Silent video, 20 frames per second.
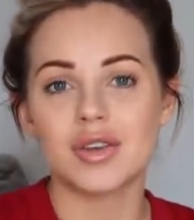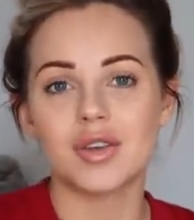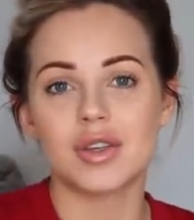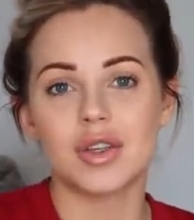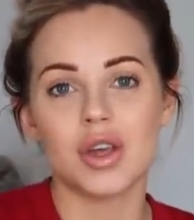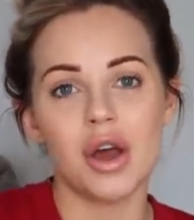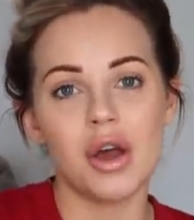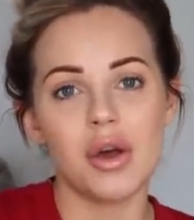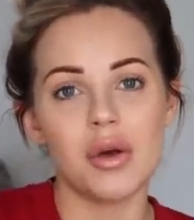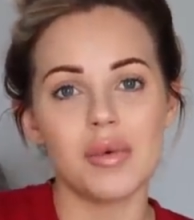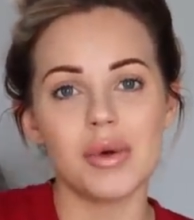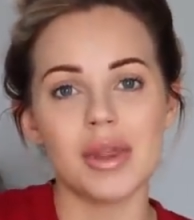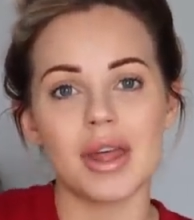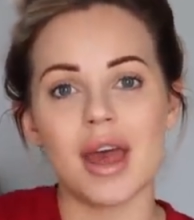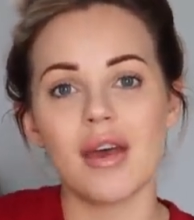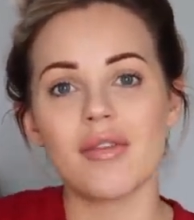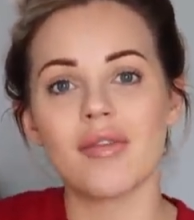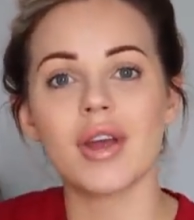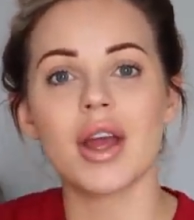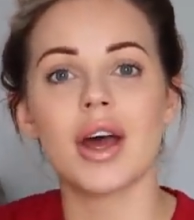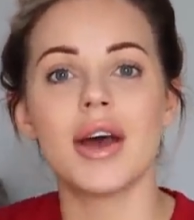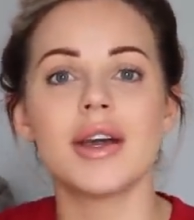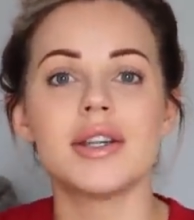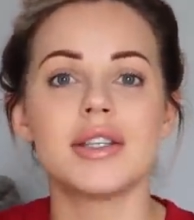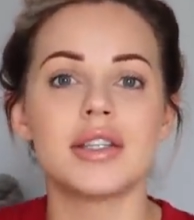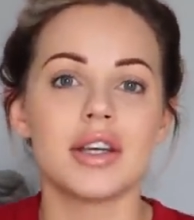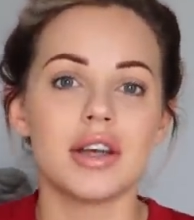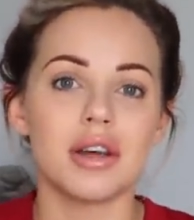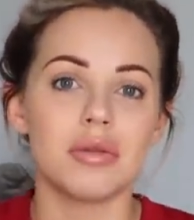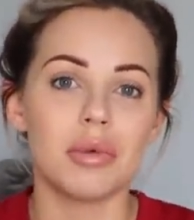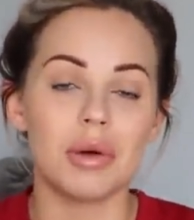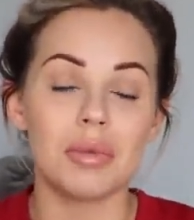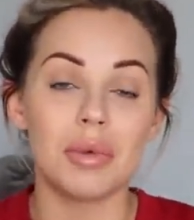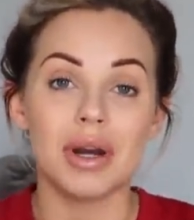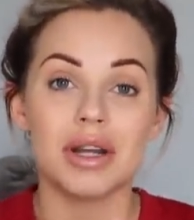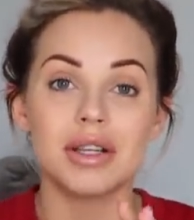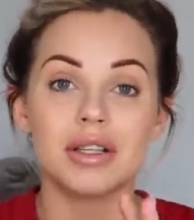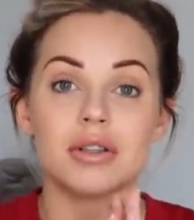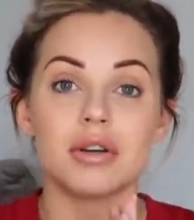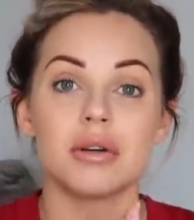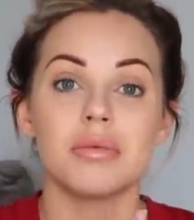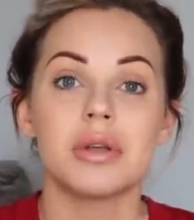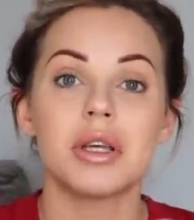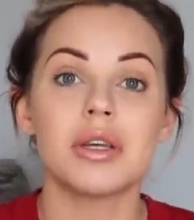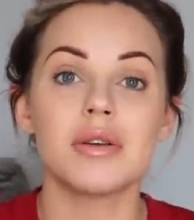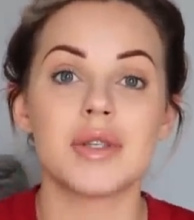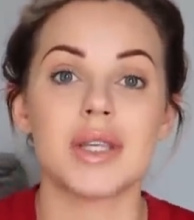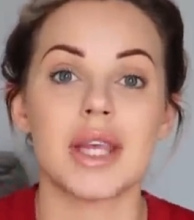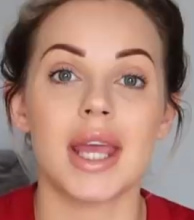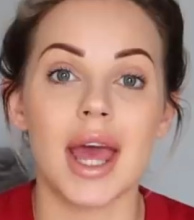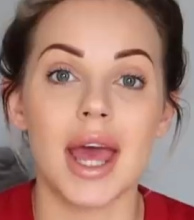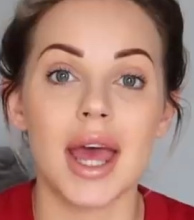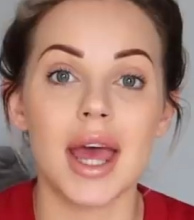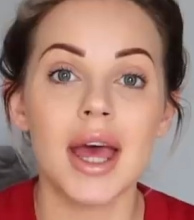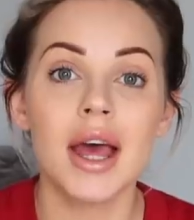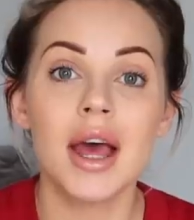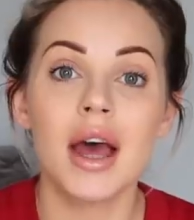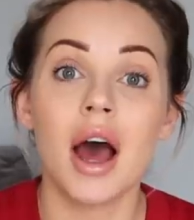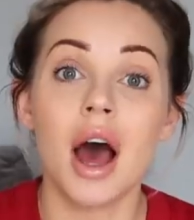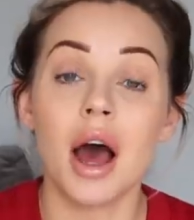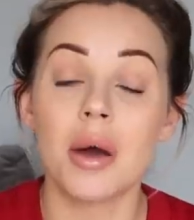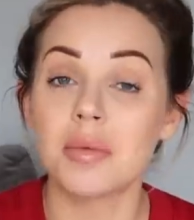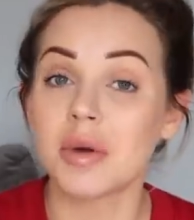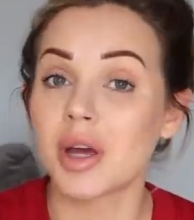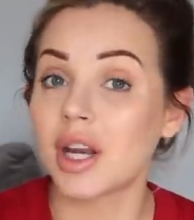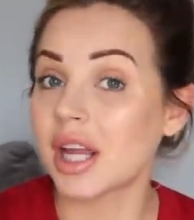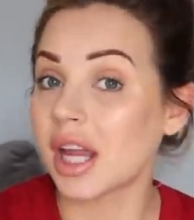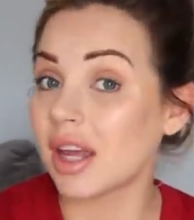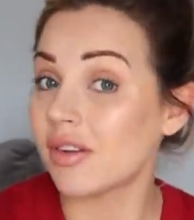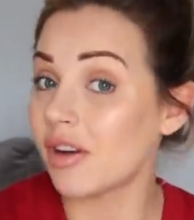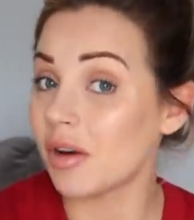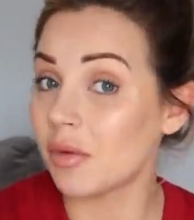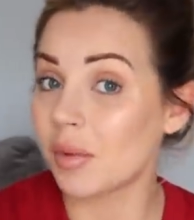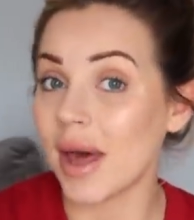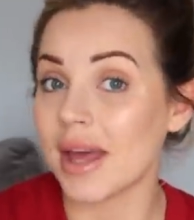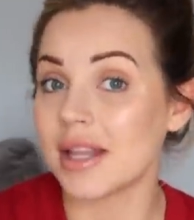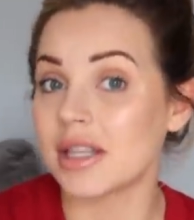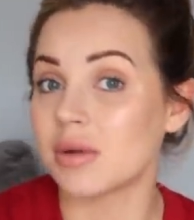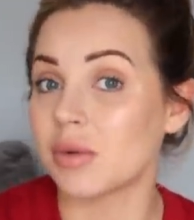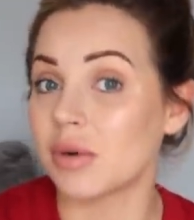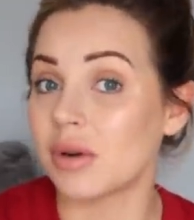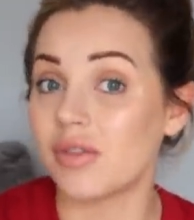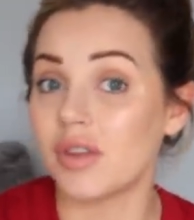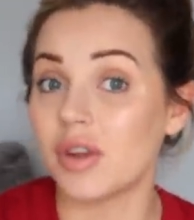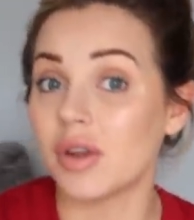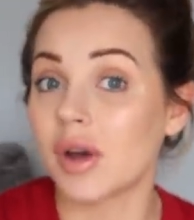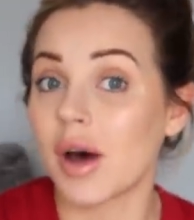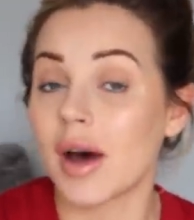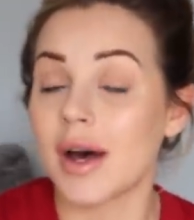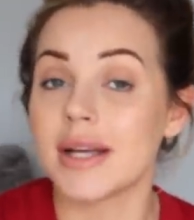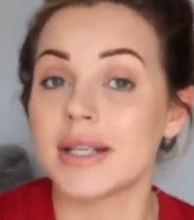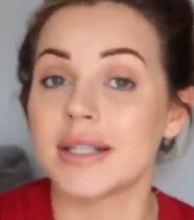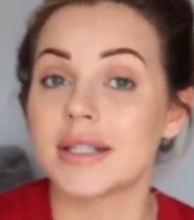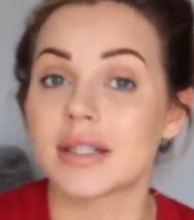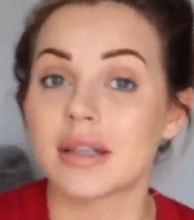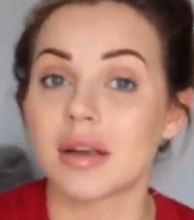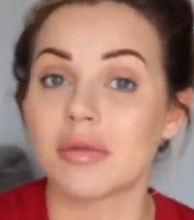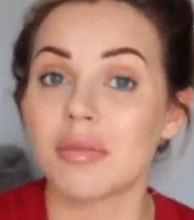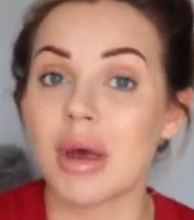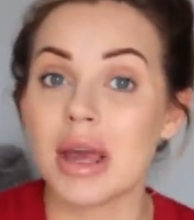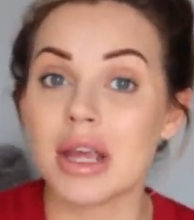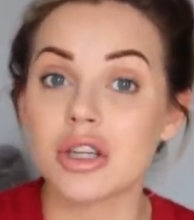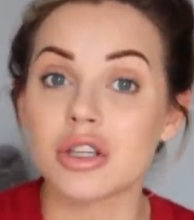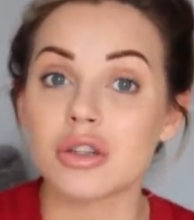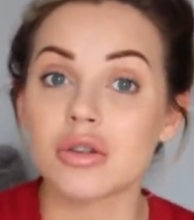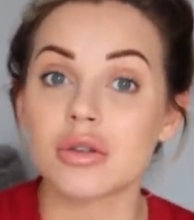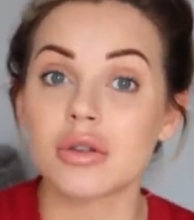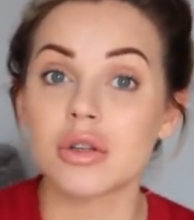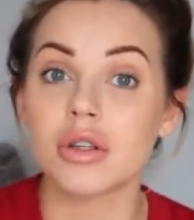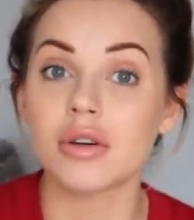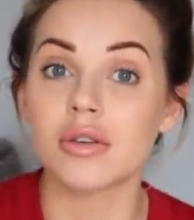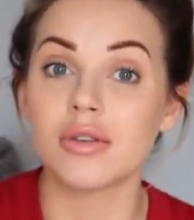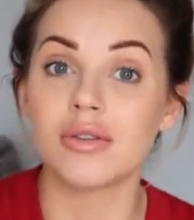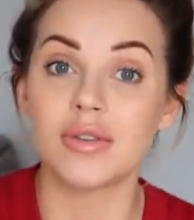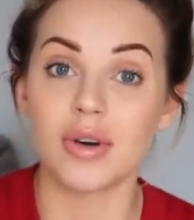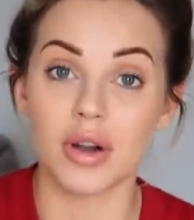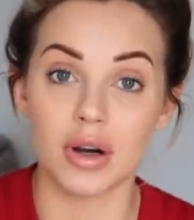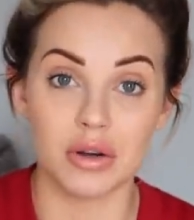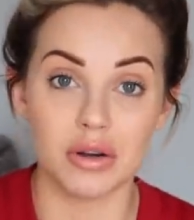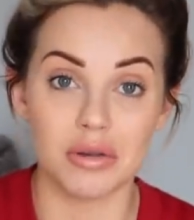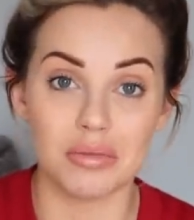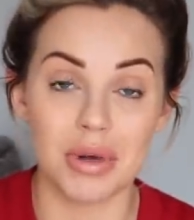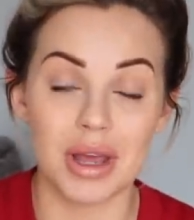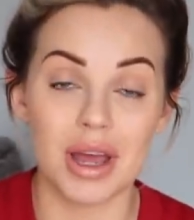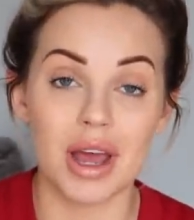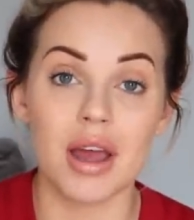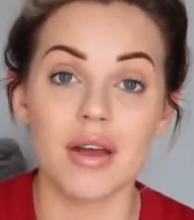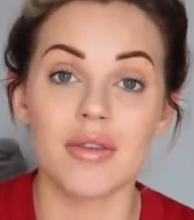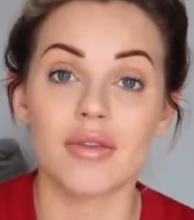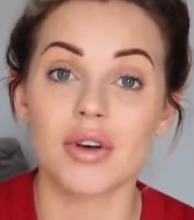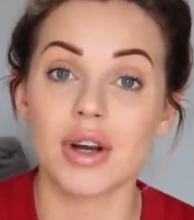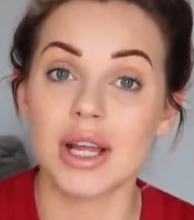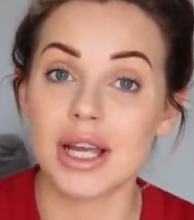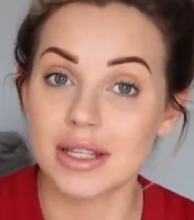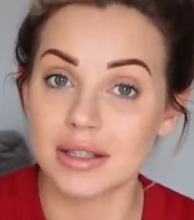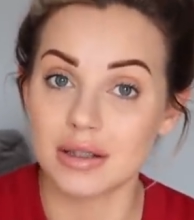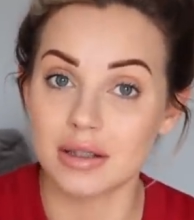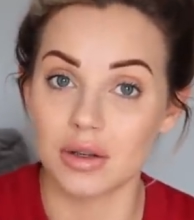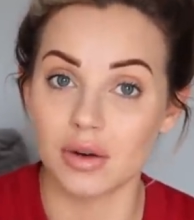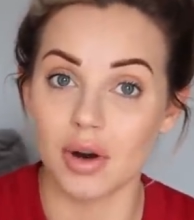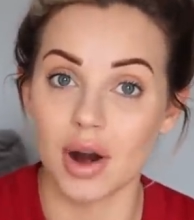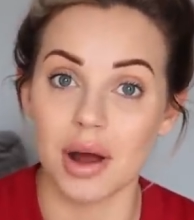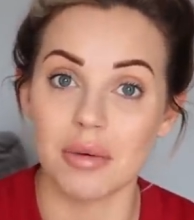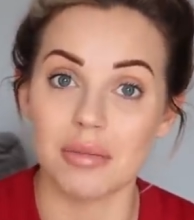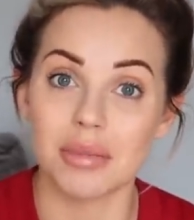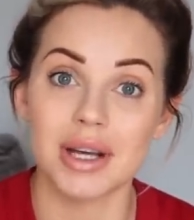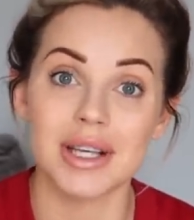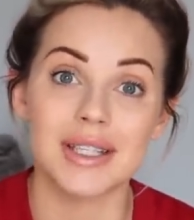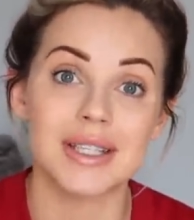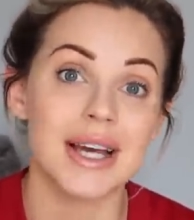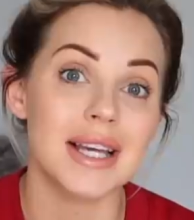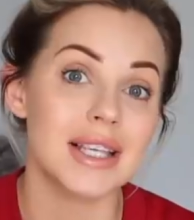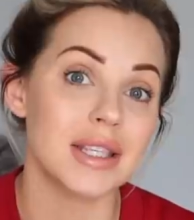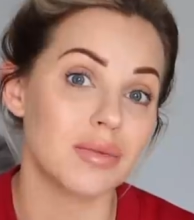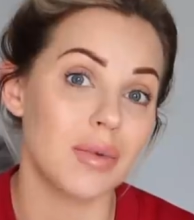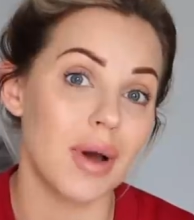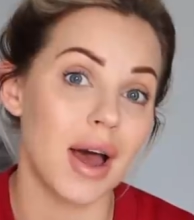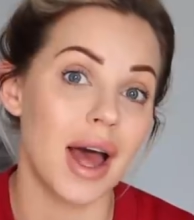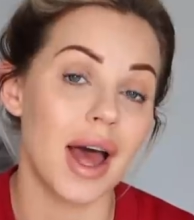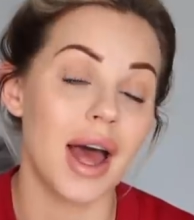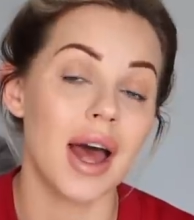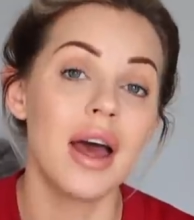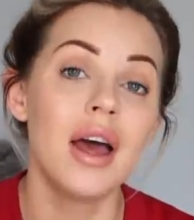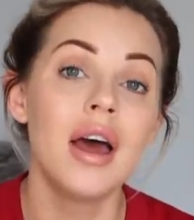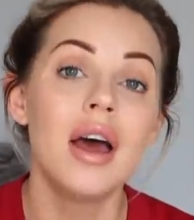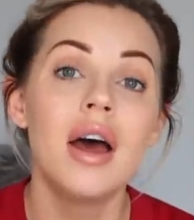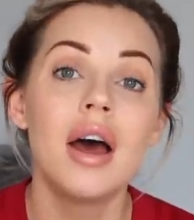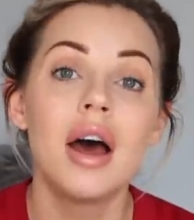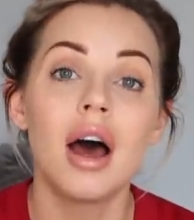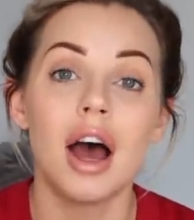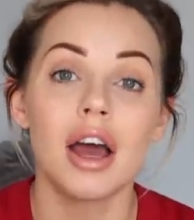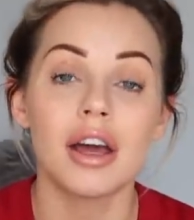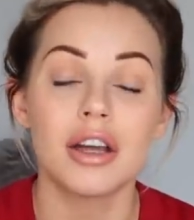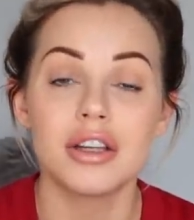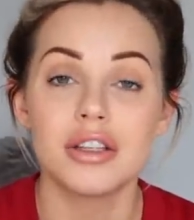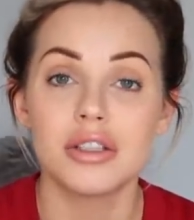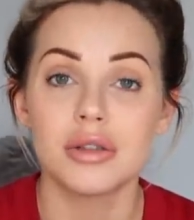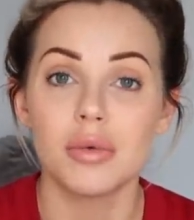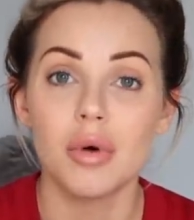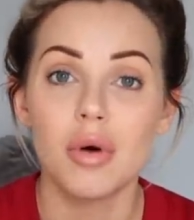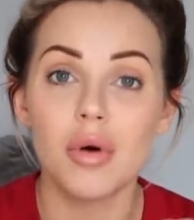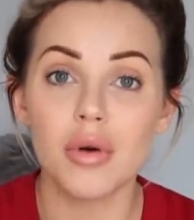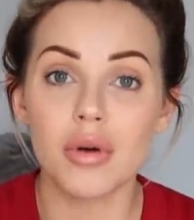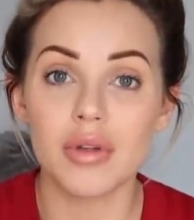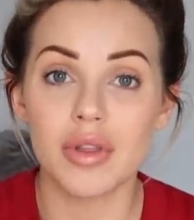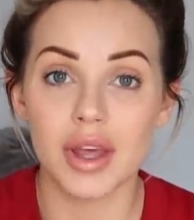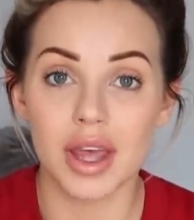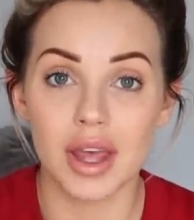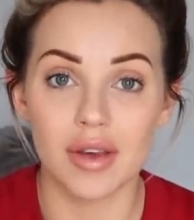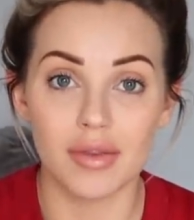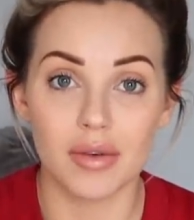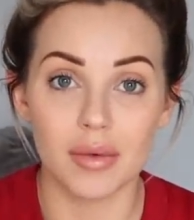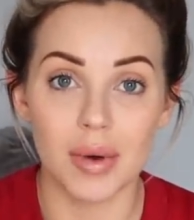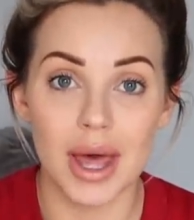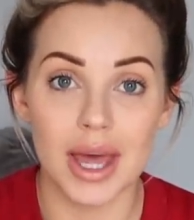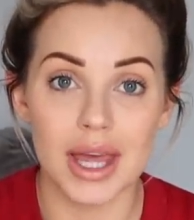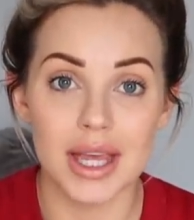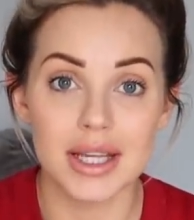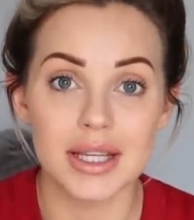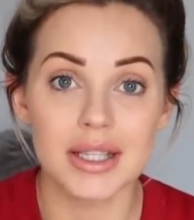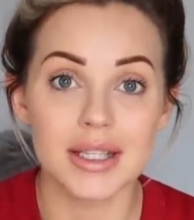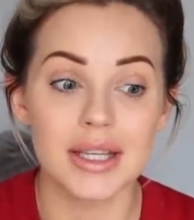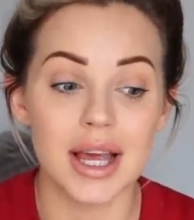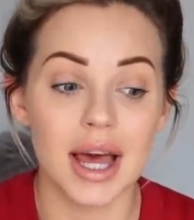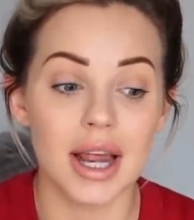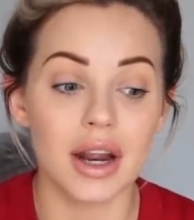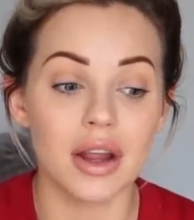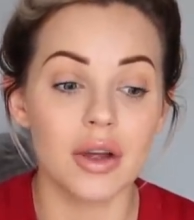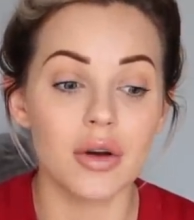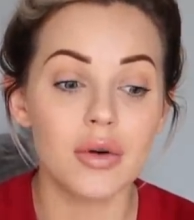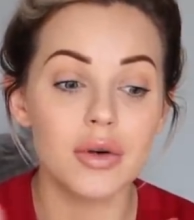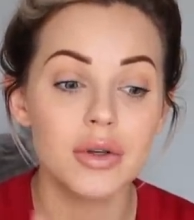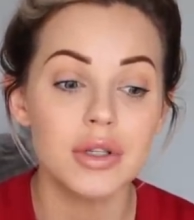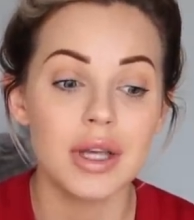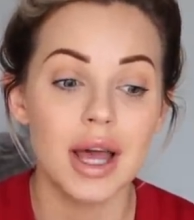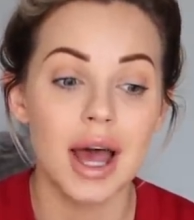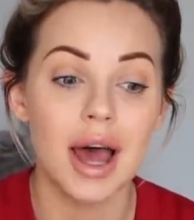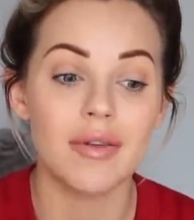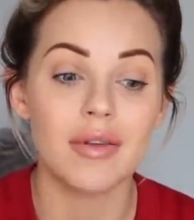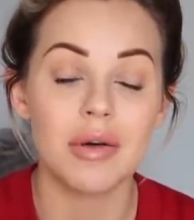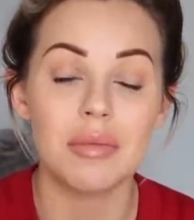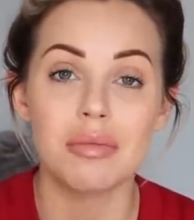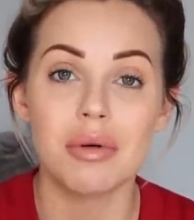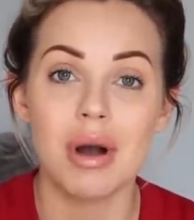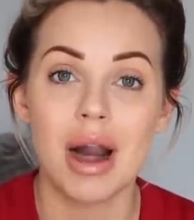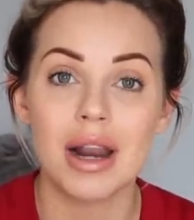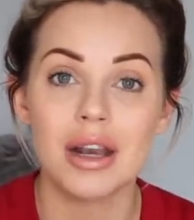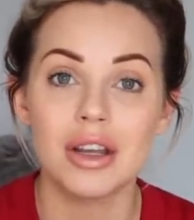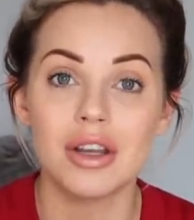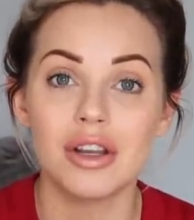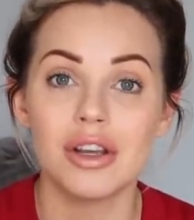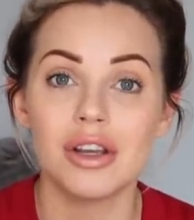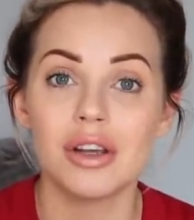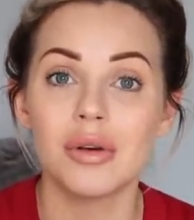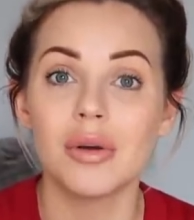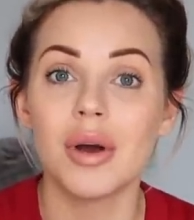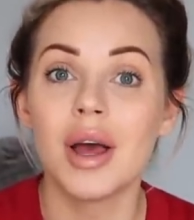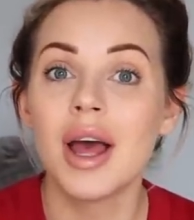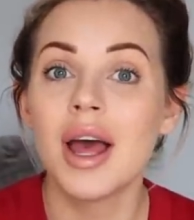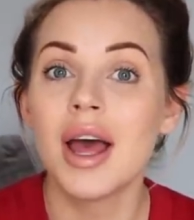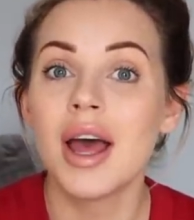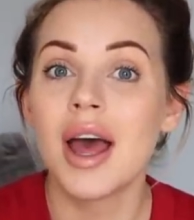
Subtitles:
So with every item, like when I stop using it, I'm going to give it away to one of you guys. So make sure you're following me over on Instagram, because that's where I'm going to do all of the giveaways. And I also have a brand new